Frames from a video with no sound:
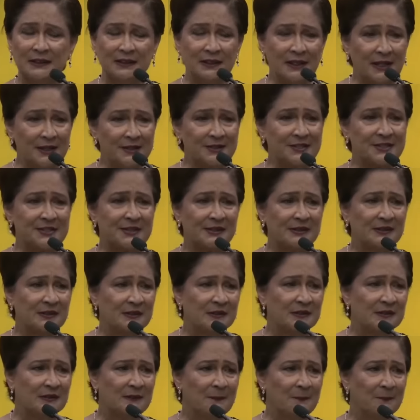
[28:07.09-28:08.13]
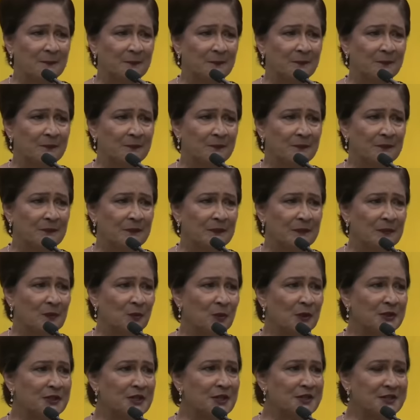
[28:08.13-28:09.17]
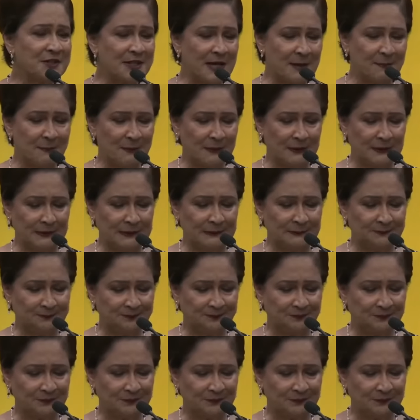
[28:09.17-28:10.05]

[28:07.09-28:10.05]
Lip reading: Yes. What has happened?